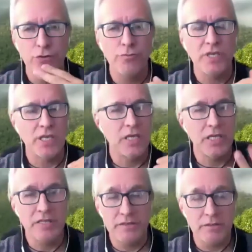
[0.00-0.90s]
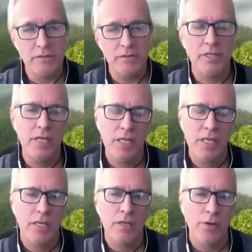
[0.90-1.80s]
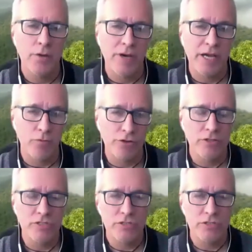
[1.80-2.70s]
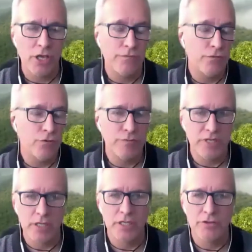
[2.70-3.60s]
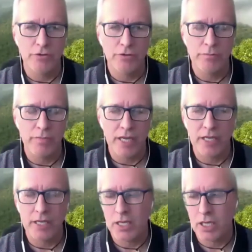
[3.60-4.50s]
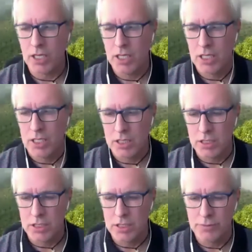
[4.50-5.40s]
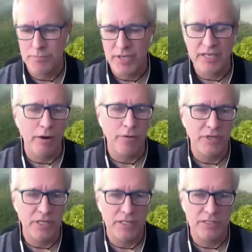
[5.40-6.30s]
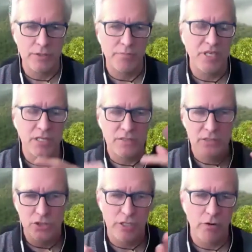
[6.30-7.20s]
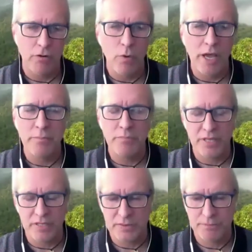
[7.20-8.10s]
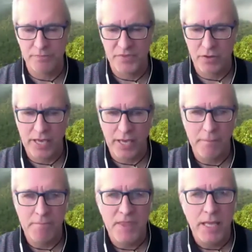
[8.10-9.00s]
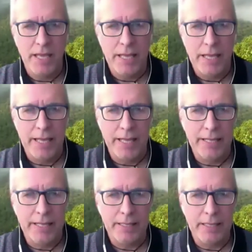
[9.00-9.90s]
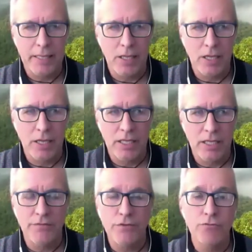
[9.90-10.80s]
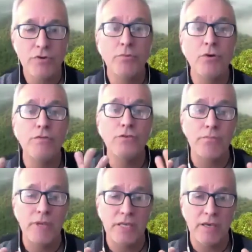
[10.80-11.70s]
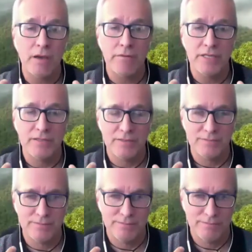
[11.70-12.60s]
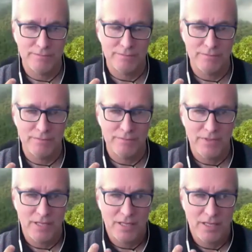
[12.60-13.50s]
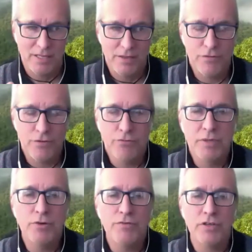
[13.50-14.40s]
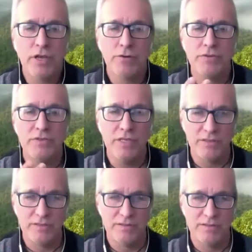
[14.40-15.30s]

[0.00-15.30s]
being eaten by rodents, and few being eaten by peccaries, pigs in general, wild pigs. Okay, and if you remove the peccaries, and if you remove the agoutis,